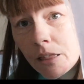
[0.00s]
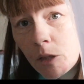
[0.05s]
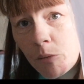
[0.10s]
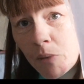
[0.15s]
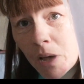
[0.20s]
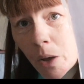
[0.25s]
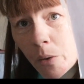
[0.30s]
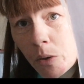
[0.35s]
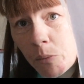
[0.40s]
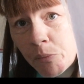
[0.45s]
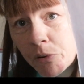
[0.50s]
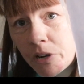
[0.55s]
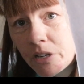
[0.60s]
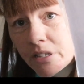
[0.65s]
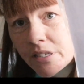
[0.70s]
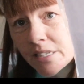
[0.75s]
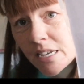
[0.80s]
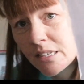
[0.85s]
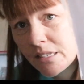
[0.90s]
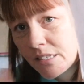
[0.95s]
The Maori
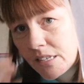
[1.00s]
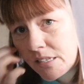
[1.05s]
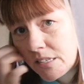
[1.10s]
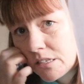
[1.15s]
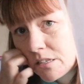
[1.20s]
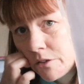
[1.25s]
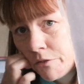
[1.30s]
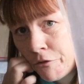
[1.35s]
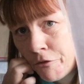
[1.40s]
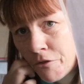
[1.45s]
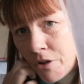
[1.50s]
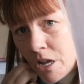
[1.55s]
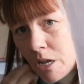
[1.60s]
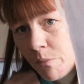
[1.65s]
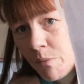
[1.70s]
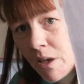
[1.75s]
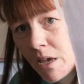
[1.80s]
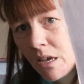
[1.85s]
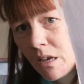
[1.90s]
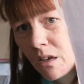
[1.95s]
Princess. This is a
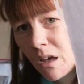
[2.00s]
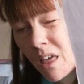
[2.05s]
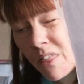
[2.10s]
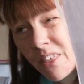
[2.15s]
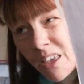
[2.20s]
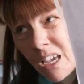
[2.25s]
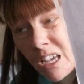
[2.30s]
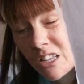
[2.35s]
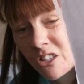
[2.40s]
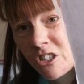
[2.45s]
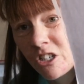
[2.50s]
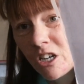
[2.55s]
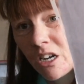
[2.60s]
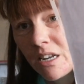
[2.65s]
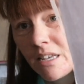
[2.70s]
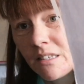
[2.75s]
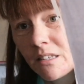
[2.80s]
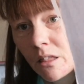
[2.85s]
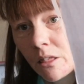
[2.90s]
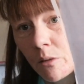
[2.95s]
freebie. I think it
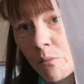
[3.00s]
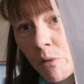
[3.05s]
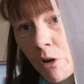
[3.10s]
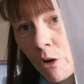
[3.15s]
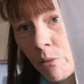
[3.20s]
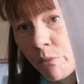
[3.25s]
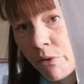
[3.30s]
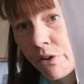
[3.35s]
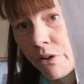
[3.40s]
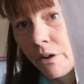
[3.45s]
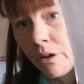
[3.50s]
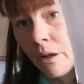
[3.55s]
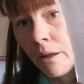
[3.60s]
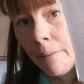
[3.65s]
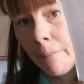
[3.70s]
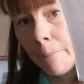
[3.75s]
still is at the moment.